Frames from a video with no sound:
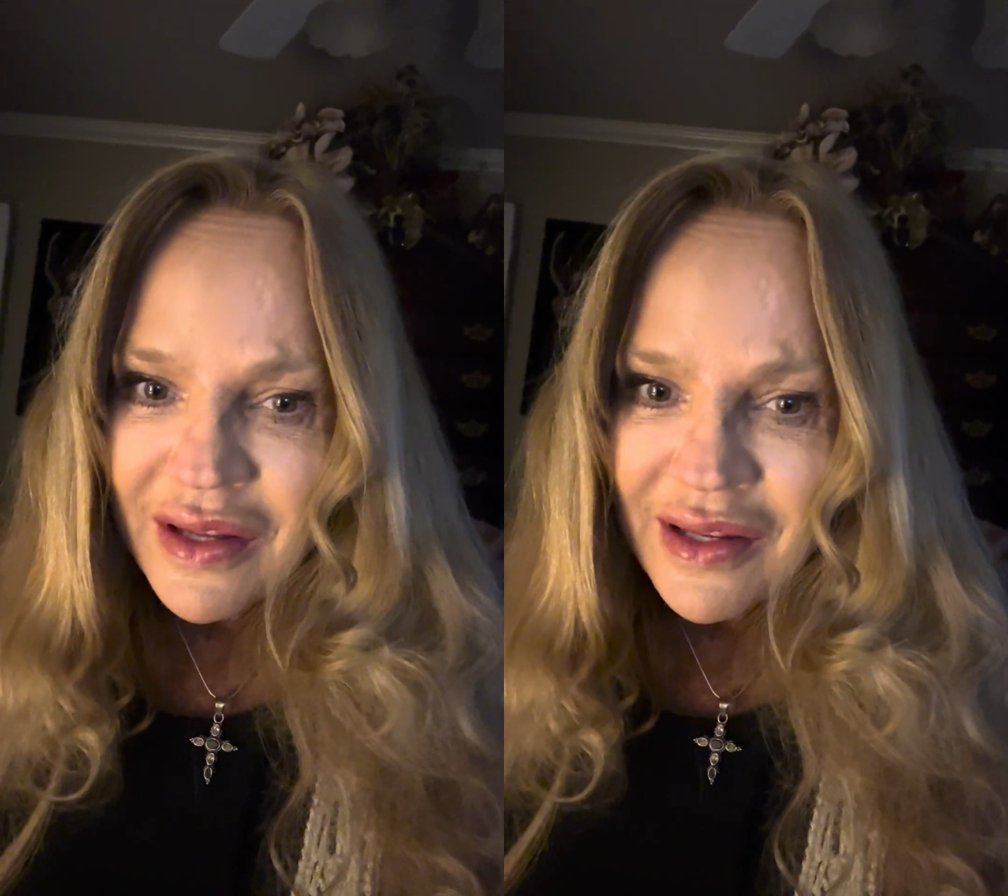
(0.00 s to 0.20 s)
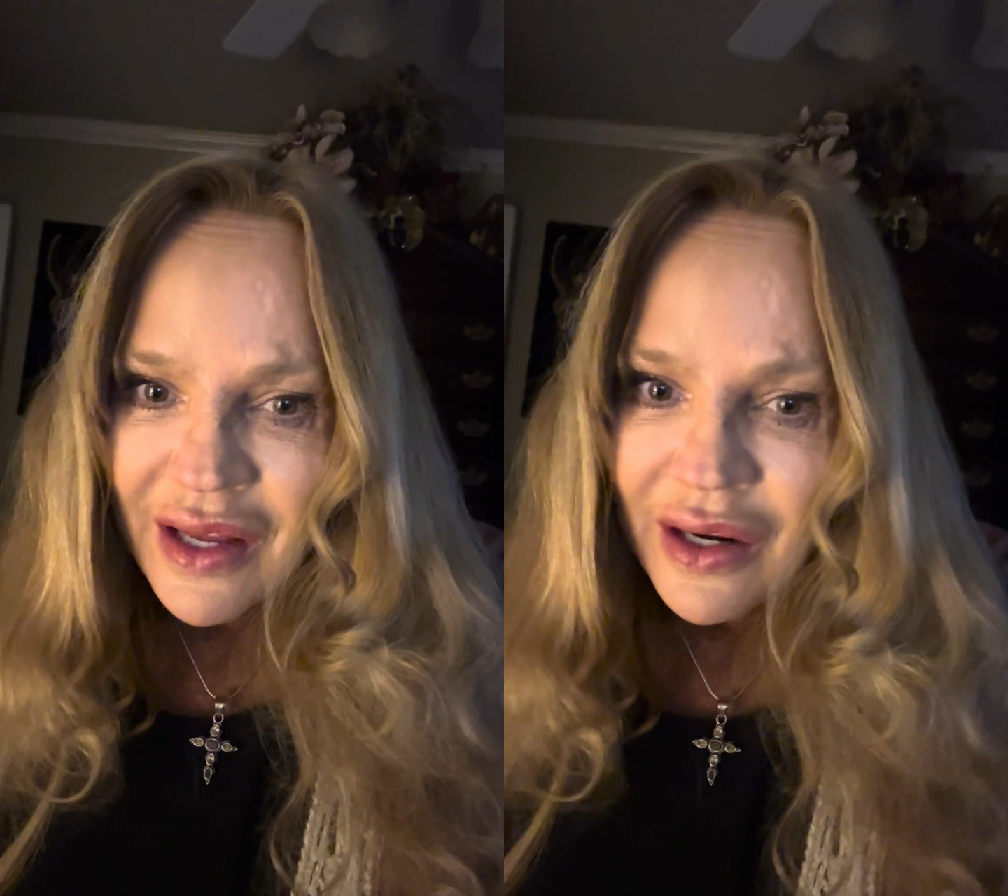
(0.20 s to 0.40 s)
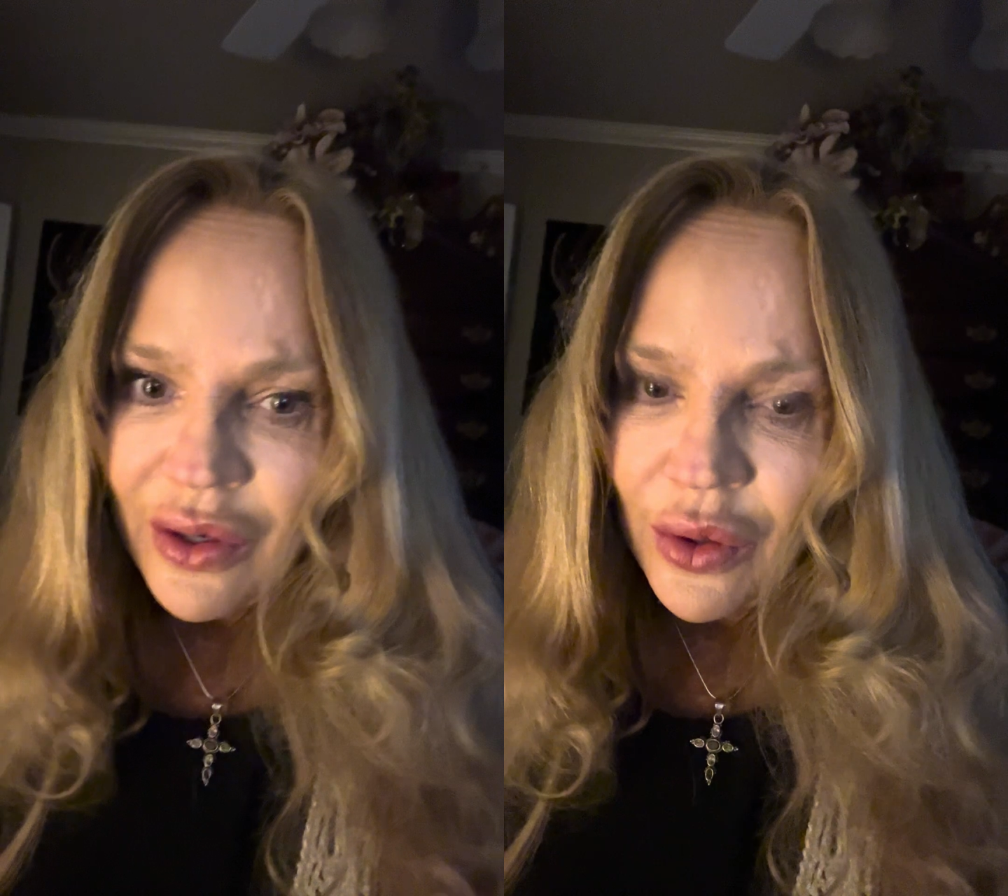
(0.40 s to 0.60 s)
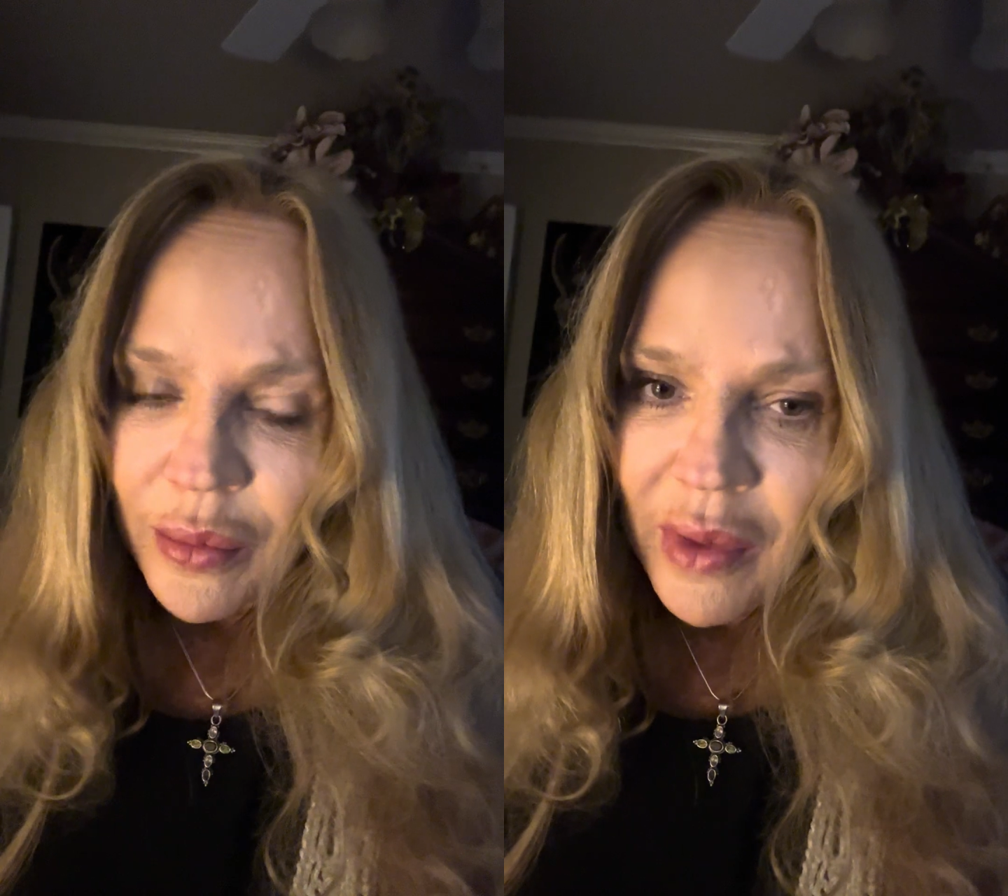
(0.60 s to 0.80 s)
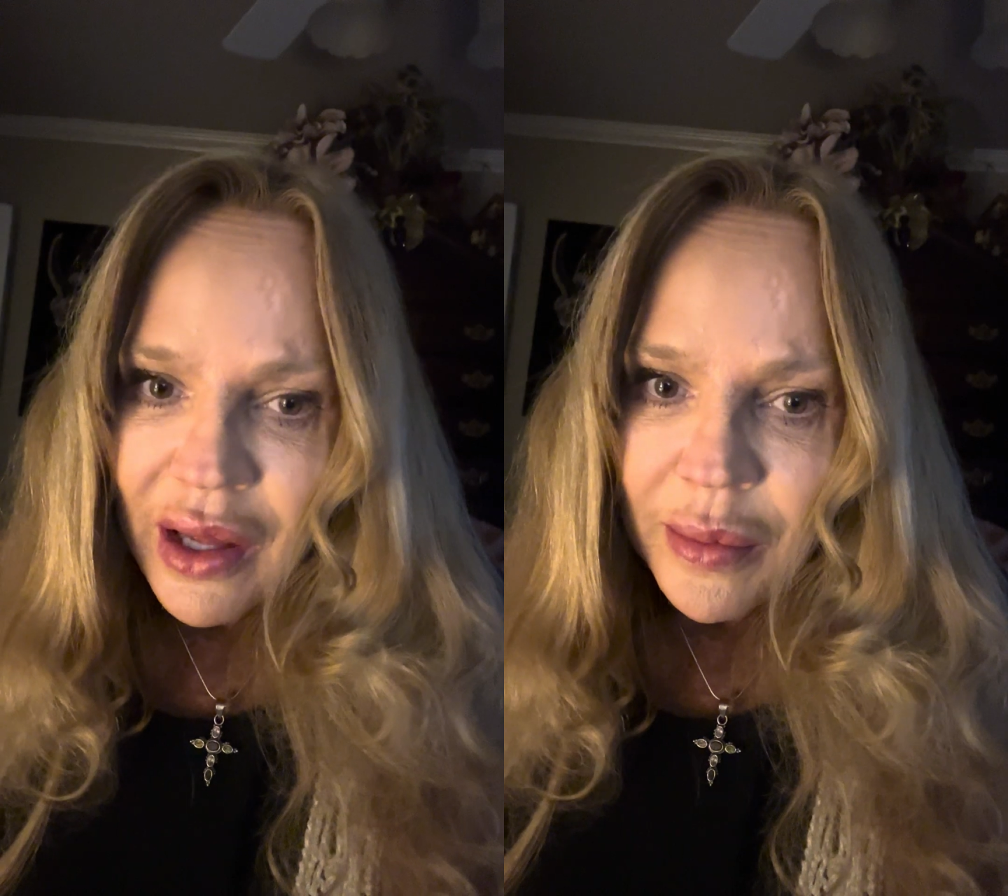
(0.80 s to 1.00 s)
cynical
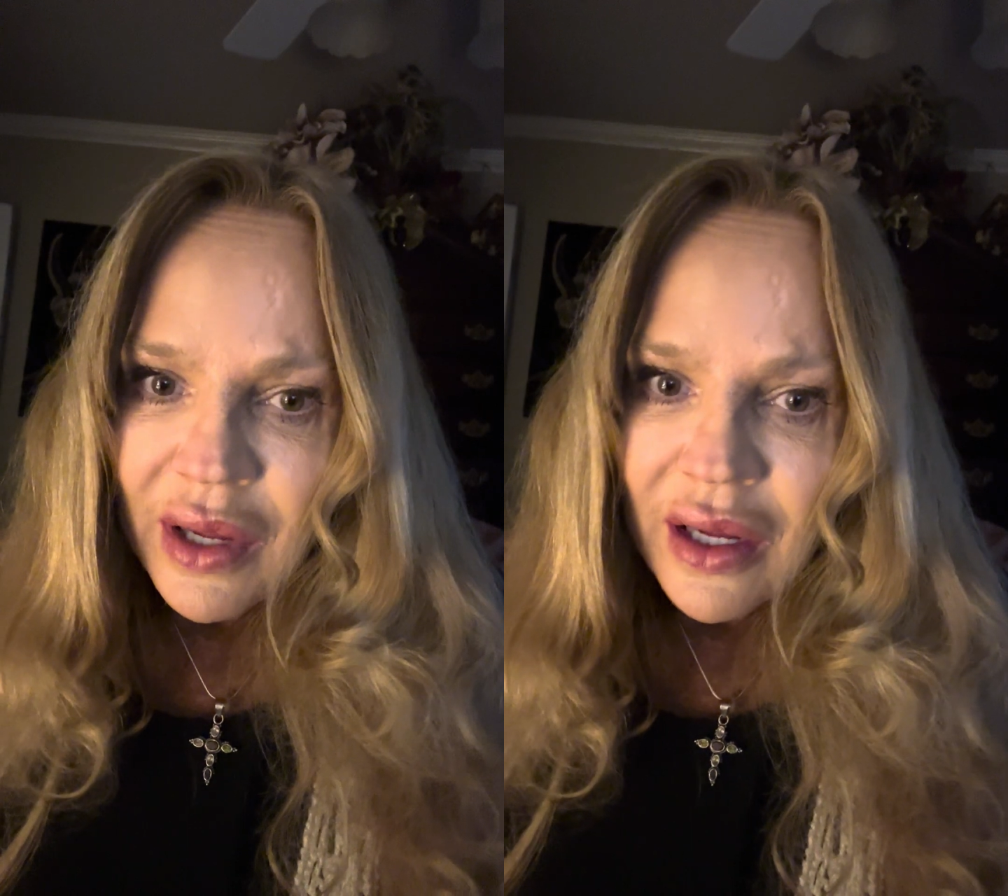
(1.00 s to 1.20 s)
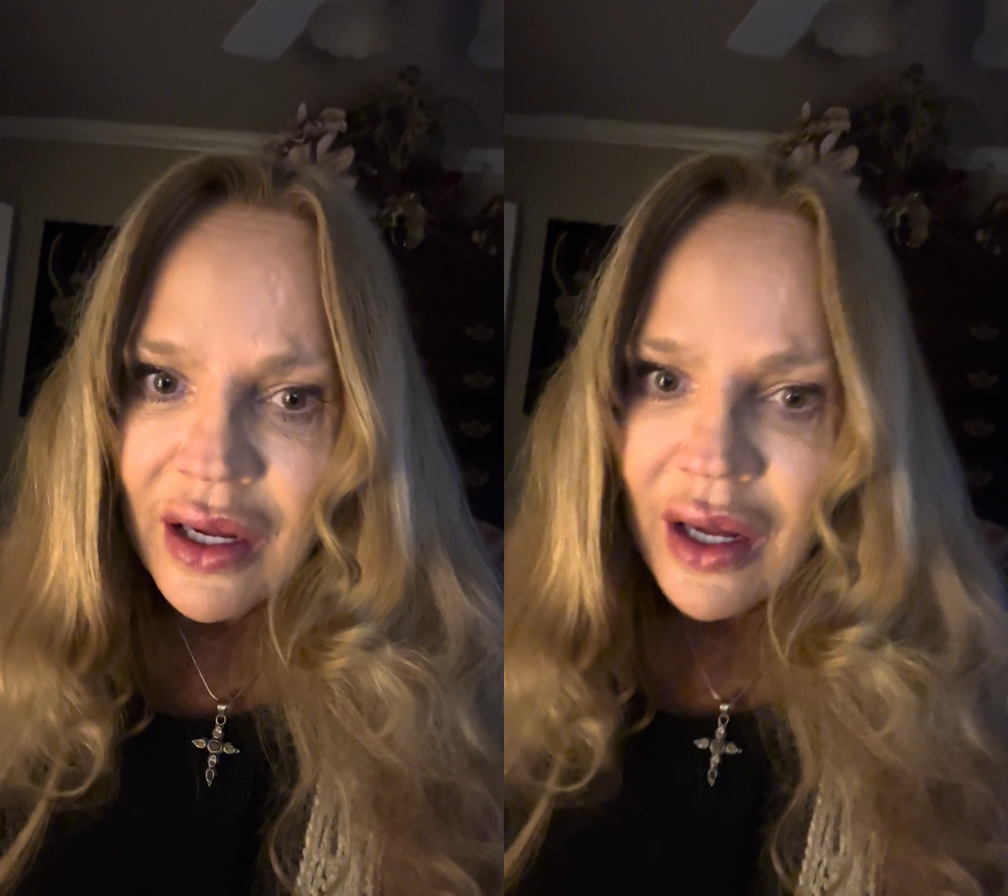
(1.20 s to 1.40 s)
maybe,